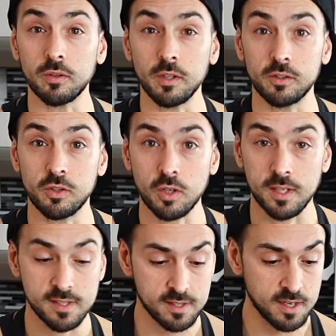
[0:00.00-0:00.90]
The
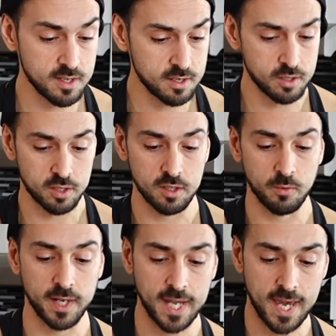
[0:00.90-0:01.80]
turkey's in, you're gonna
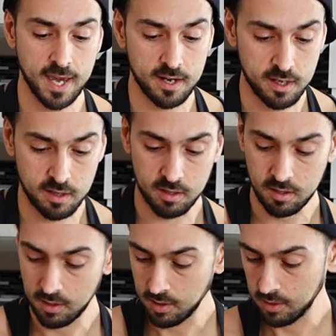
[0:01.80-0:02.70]
wanna add in
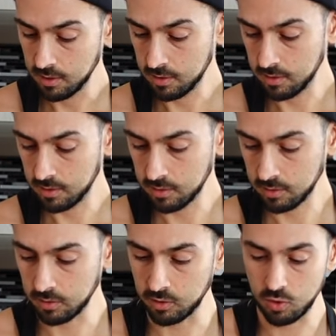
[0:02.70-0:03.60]

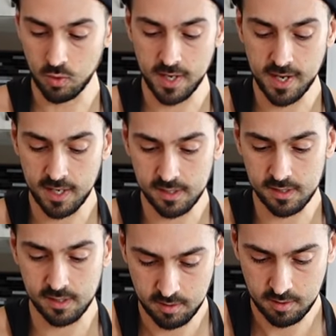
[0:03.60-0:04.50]
the two
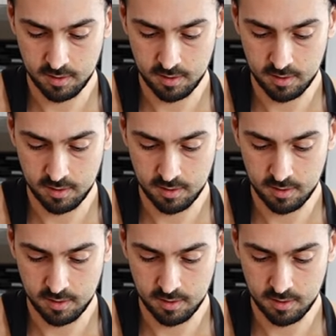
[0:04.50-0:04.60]
eggs.